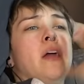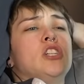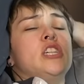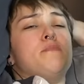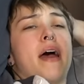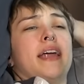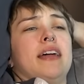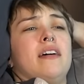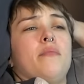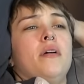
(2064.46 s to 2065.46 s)
She's mad at
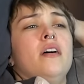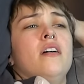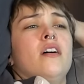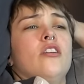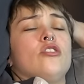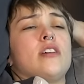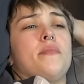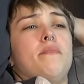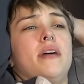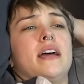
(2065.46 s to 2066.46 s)
him or
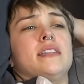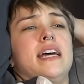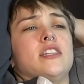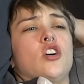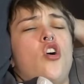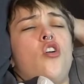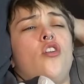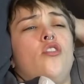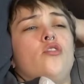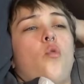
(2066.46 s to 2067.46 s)
something because he hasn't
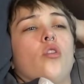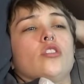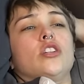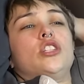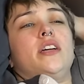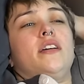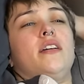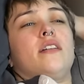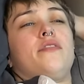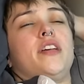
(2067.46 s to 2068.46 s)
called, or does
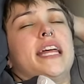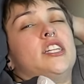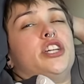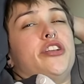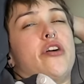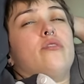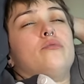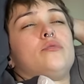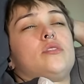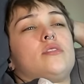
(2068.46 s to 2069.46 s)
she feel like she
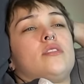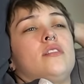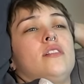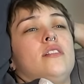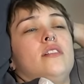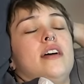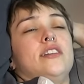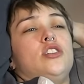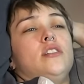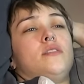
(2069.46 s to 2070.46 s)
knows?
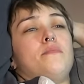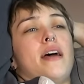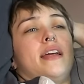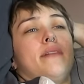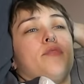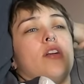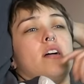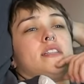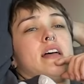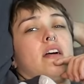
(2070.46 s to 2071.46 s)
and she's mad at him for
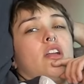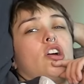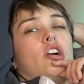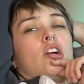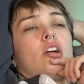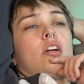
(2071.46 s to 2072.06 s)
not telling her.